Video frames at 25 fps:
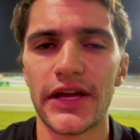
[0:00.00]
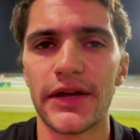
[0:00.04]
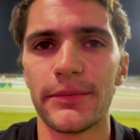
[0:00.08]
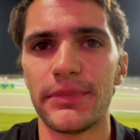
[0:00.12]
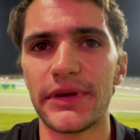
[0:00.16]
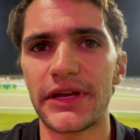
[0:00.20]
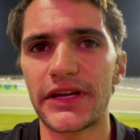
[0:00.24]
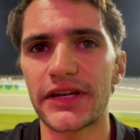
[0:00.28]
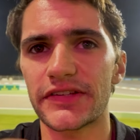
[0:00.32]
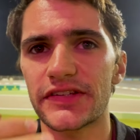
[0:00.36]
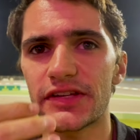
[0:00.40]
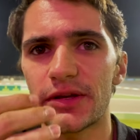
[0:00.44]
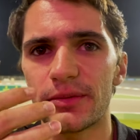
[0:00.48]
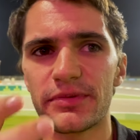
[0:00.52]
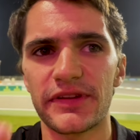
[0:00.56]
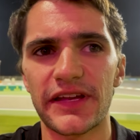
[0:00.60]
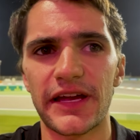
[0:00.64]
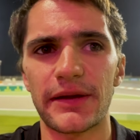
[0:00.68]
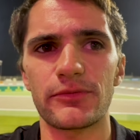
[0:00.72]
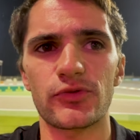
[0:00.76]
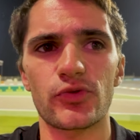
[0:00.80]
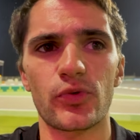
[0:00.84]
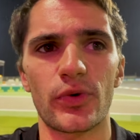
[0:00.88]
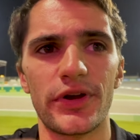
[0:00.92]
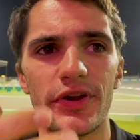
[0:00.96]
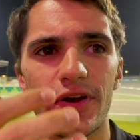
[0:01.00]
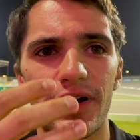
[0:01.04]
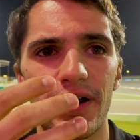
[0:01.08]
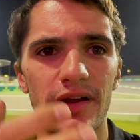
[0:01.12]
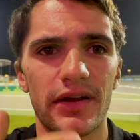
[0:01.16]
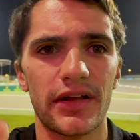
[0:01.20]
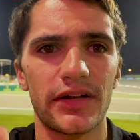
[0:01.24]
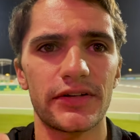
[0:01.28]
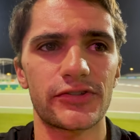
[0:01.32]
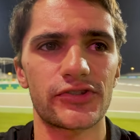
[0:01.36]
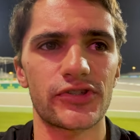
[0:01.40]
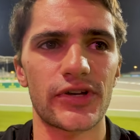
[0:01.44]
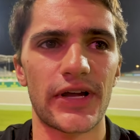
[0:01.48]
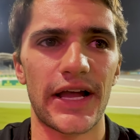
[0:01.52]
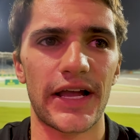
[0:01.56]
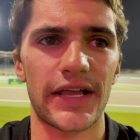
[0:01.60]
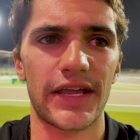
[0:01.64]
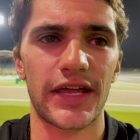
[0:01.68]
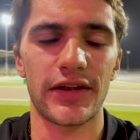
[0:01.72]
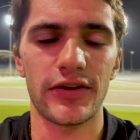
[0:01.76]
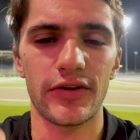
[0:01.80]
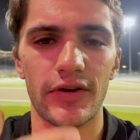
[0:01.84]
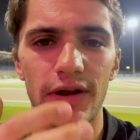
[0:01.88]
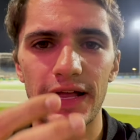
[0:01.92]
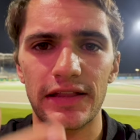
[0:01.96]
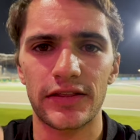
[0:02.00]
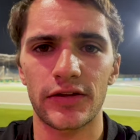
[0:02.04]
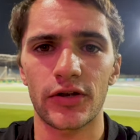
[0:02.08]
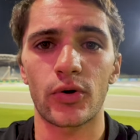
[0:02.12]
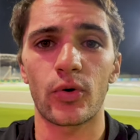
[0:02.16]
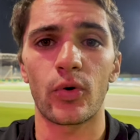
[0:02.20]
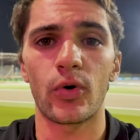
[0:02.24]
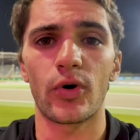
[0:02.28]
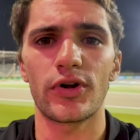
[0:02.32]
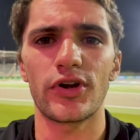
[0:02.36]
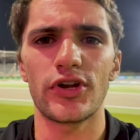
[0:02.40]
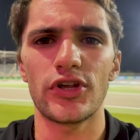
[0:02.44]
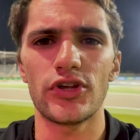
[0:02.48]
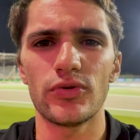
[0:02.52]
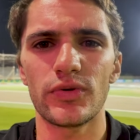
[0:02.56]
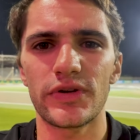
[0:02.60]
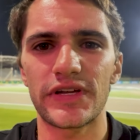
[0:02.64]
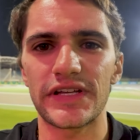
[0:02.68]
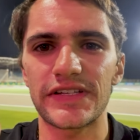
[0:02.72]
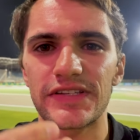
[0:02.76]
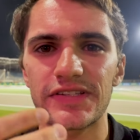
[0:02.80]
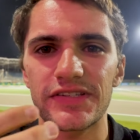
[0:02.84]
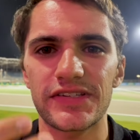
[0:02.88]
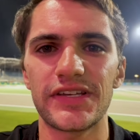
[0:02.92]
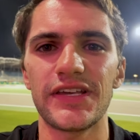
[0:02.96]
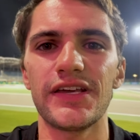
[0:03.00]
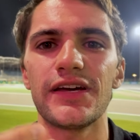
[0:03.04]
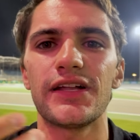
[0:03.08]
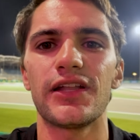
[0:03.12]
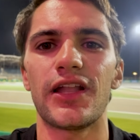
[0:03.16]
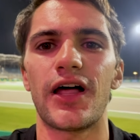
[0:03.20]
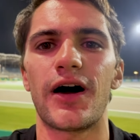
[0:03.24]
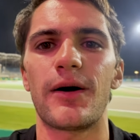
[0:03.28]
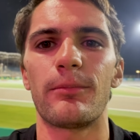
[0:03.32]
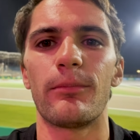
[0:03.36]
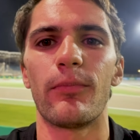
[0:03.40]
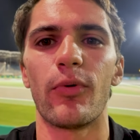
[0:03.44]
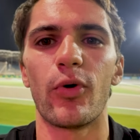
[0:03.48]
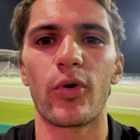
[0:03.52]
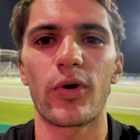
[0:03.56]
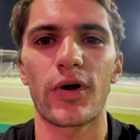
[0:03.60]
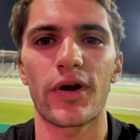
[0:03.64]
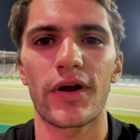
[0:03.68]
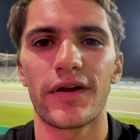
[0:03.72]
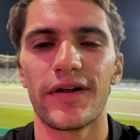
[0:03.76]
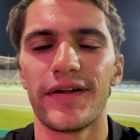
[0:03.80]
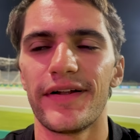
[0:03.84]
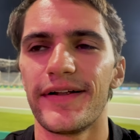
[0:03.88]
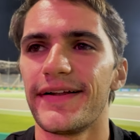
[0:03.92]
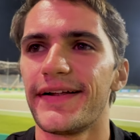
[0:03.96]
because sometimes when you're out on track and you're at the corner, you can see a lot more